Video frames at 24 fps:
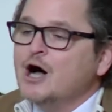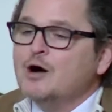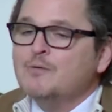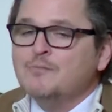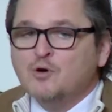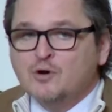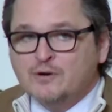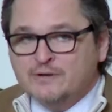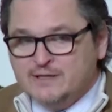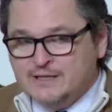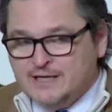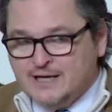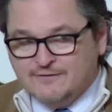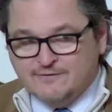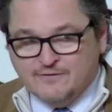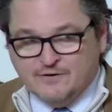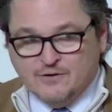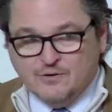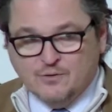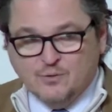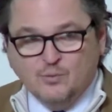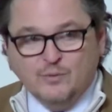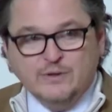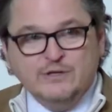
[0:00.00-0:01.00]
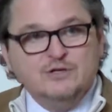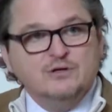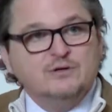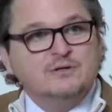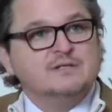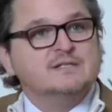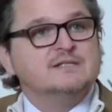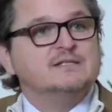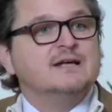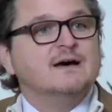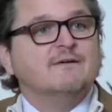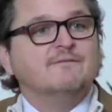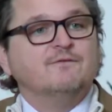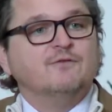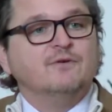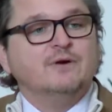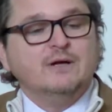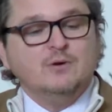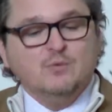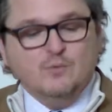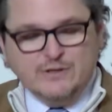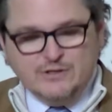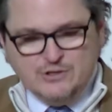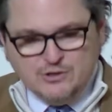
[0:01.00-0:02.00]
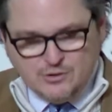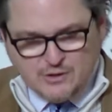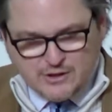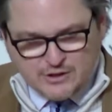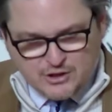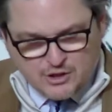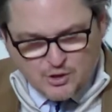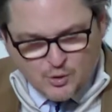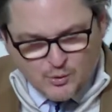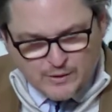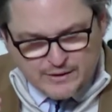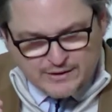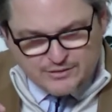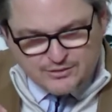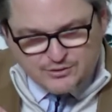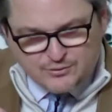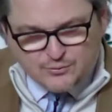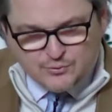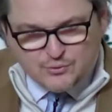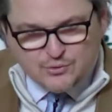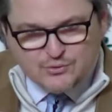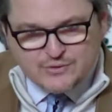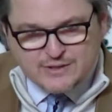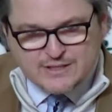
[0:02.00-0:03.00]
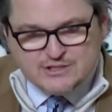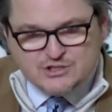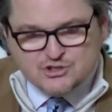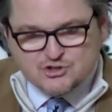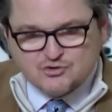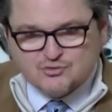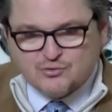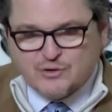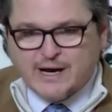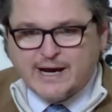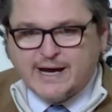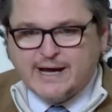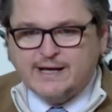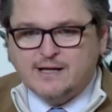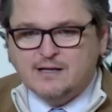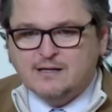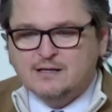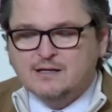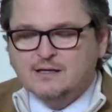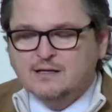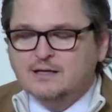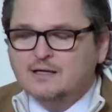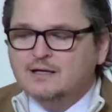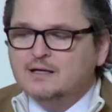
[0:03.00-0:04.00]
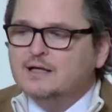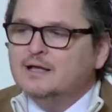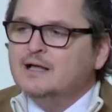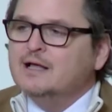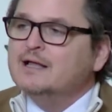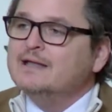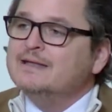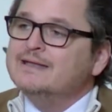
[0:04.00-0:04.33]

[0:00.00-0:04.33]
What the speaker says: Now more than ever, when suffering, when you are going through this trial,